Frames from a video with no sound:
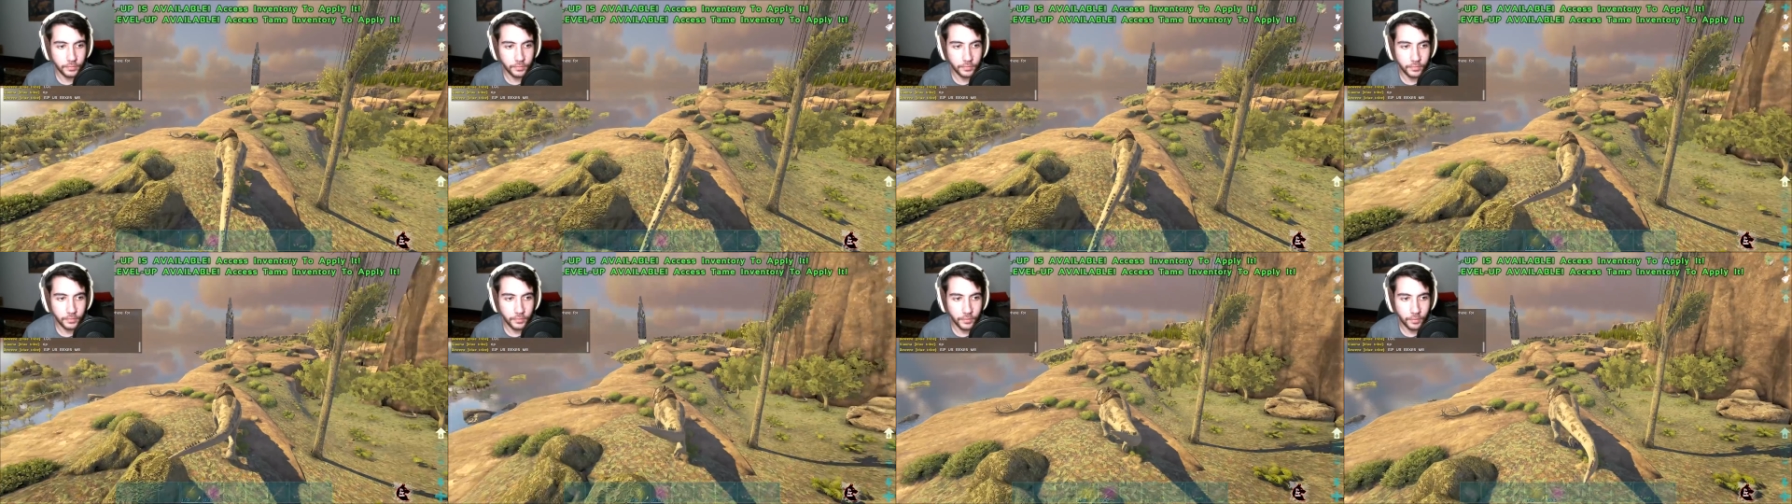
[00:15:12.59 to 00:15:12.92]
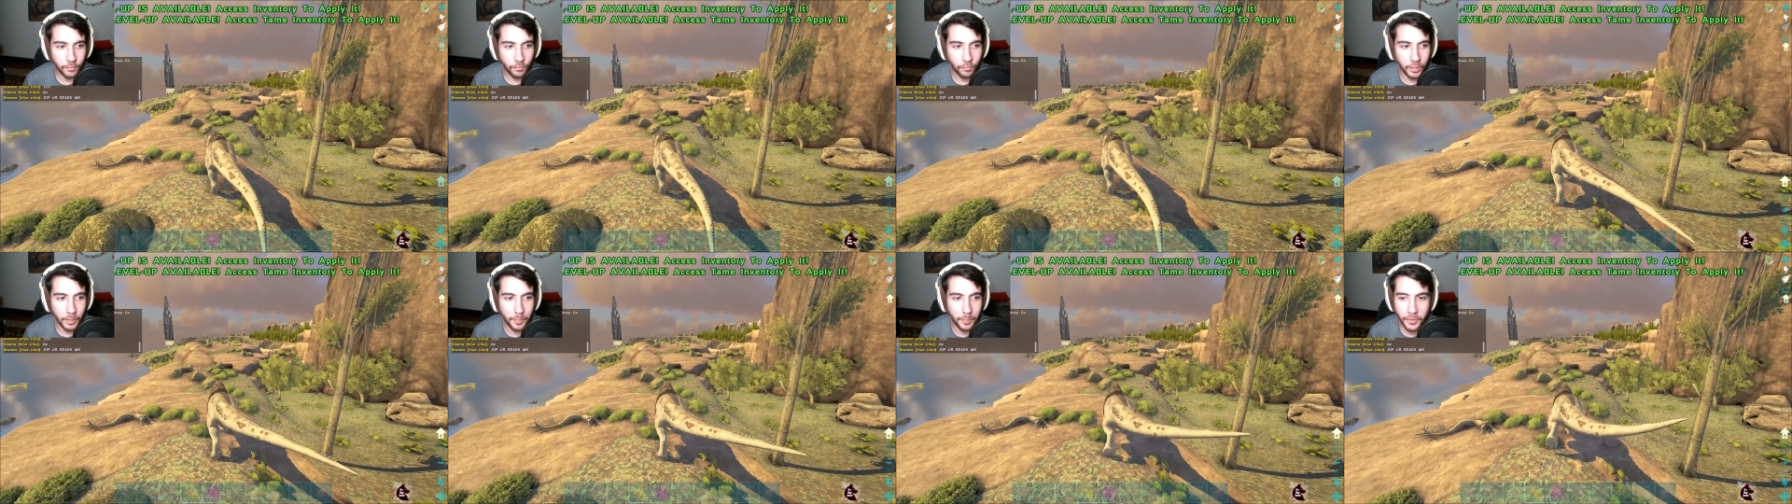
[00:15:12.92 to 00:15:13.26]
How
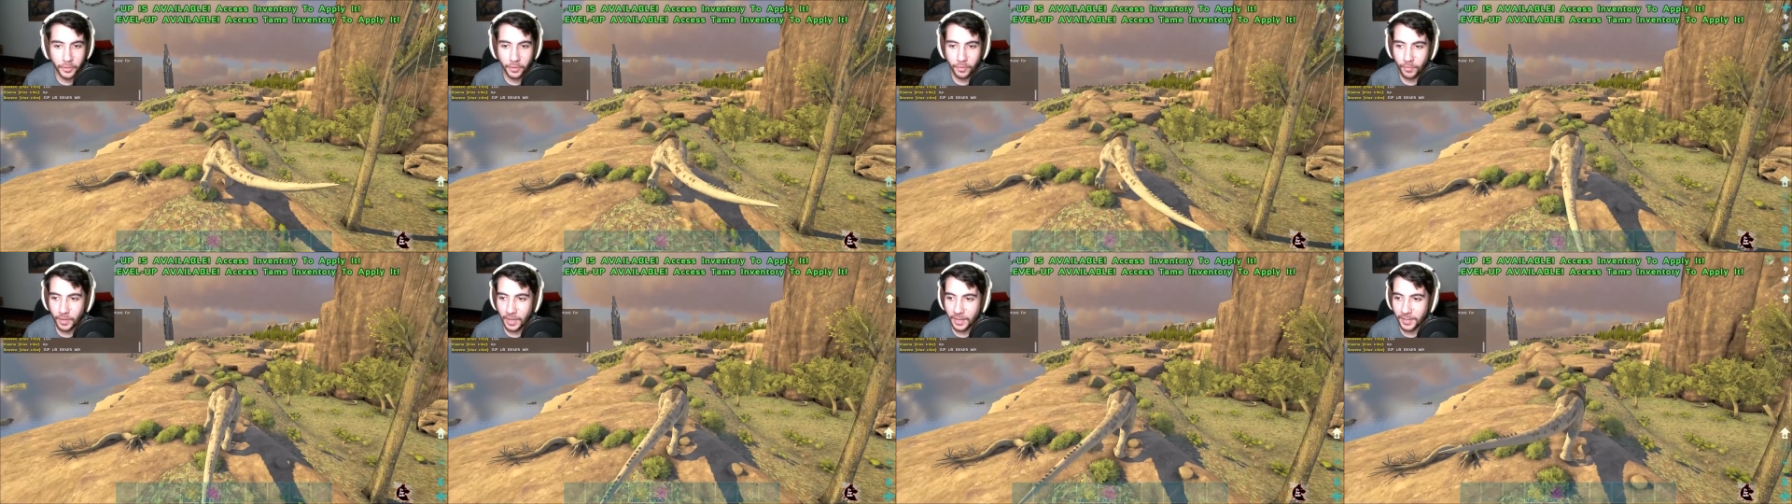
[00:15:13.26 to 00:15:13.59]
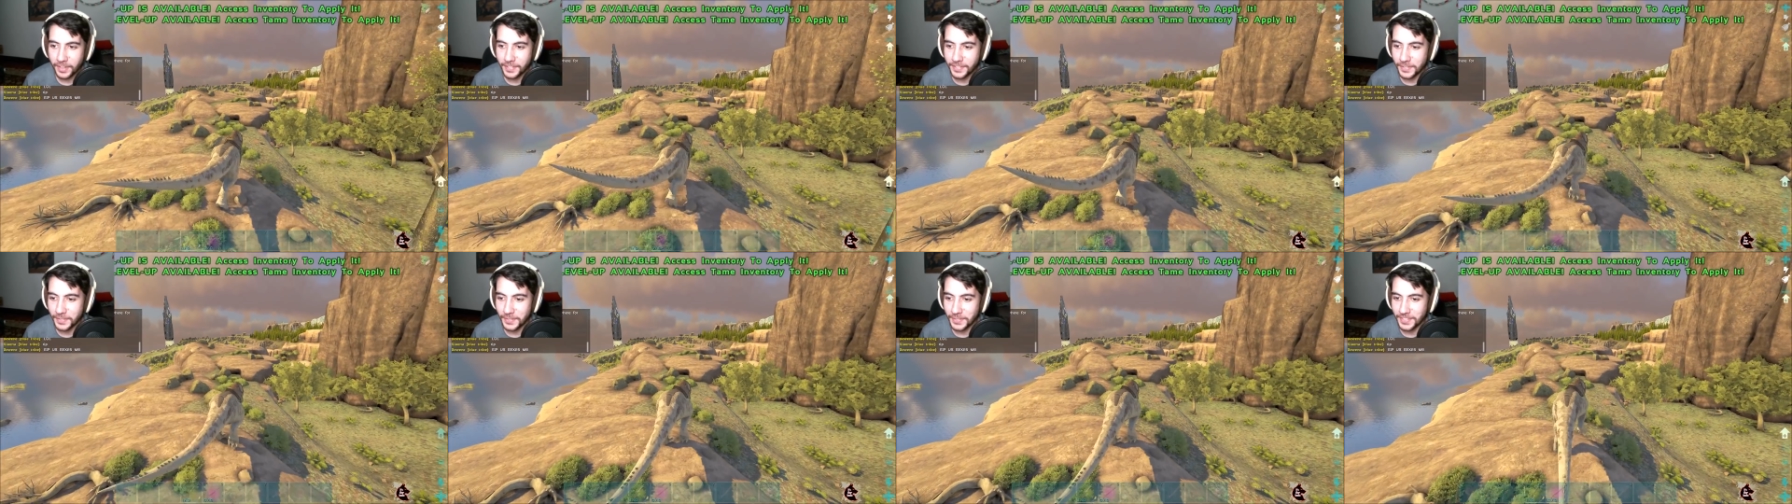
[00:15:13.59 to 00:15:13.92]
many Rip your
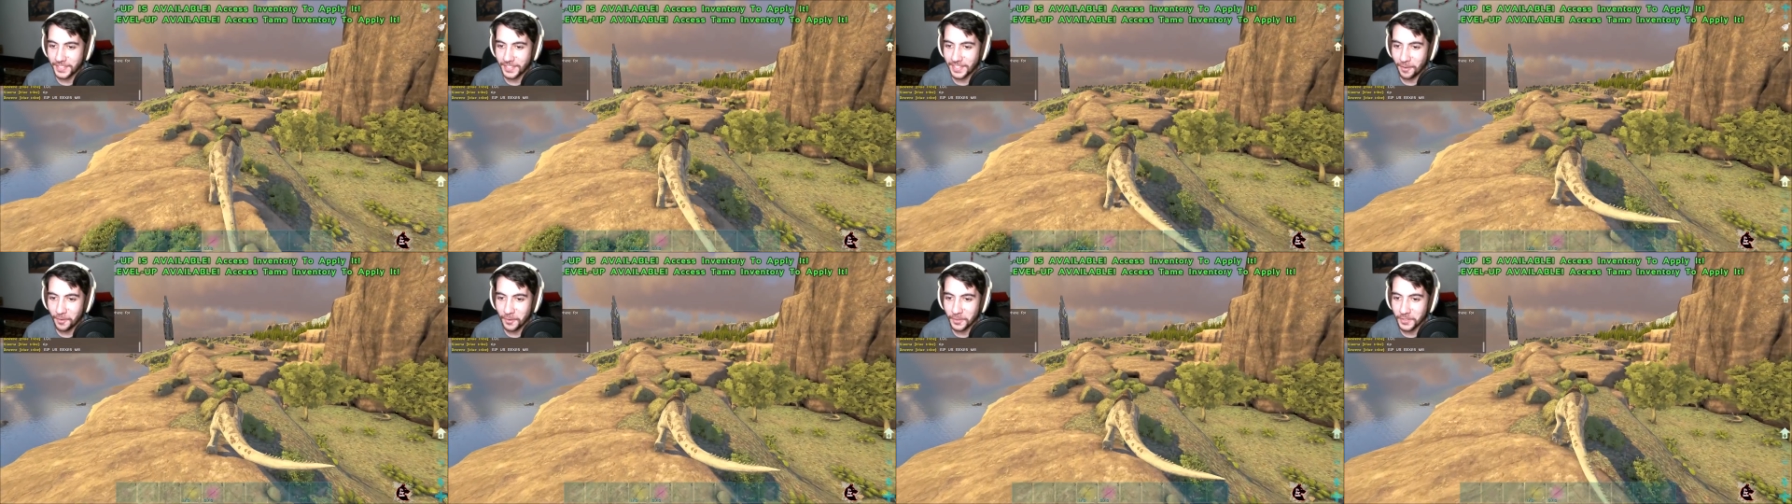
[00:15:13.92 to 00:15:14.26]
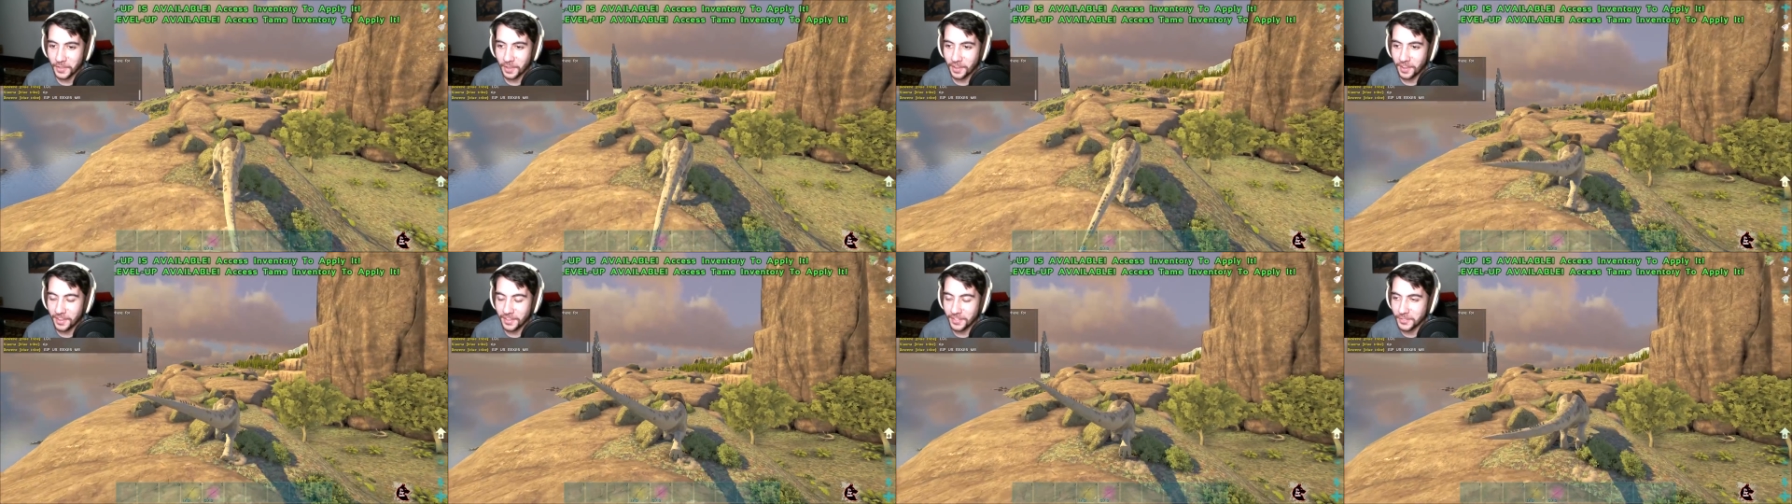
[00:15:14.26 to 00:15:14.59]
Rexes. You that was
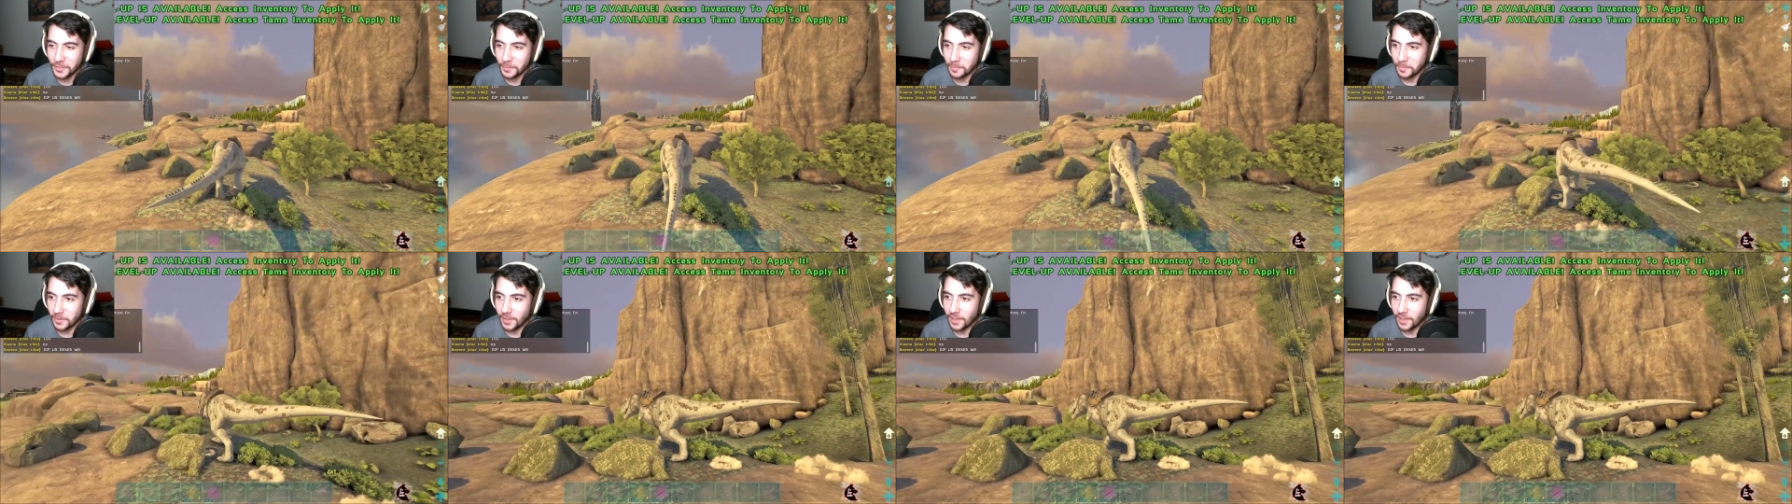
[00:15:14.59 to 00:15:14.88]
awesome, know.